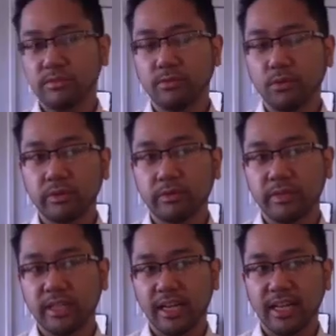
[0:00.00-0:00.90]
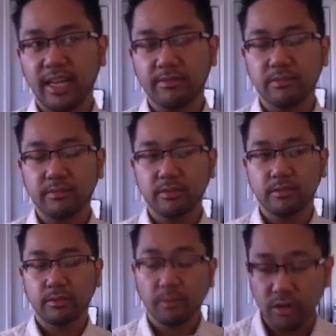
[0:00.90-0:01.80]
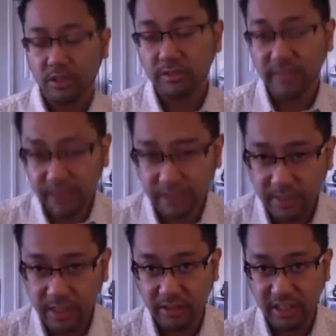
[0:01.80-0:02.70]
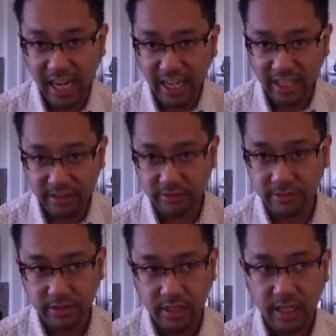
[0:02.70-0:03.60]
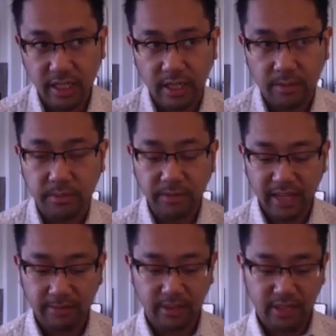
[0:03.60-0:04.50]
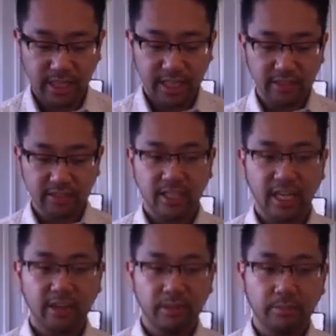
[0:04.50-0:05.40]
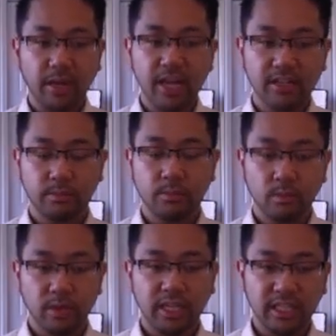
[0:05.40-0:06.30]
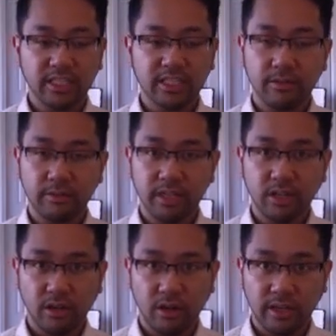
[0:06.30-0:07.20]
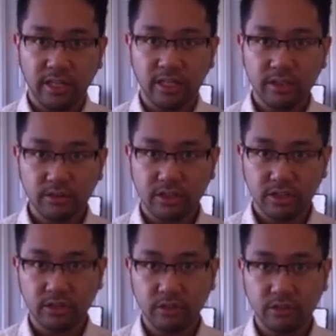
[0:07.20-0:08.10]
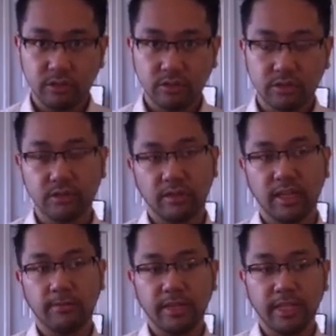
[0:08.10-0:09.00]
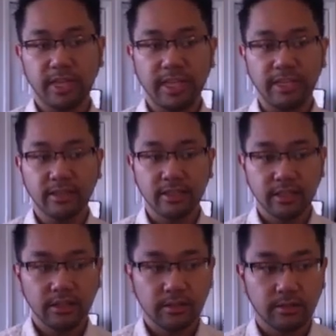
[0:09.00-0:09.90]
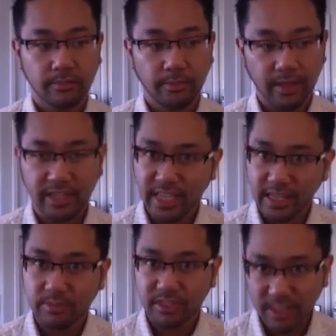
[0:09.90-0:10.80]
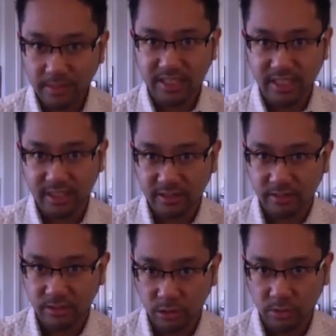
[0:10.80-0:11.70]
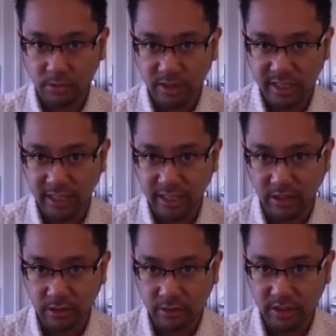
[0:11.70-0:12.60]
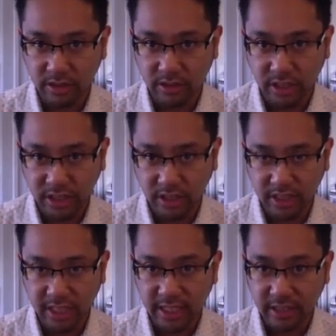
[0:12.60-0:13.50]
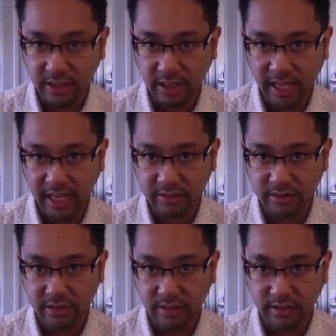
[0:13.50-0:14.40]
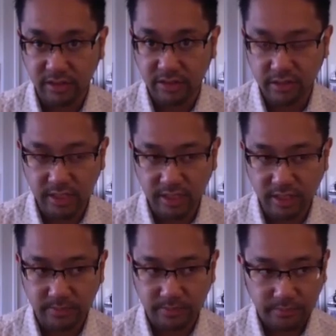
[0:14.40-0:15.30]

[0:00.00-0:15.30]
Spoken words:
forward, we kind of have to, of course, we have to be creative, but we have to think outside of the box from what it is that we are already used to so that we can keep some sense of normalcy in our own instruction and in the lives of our students,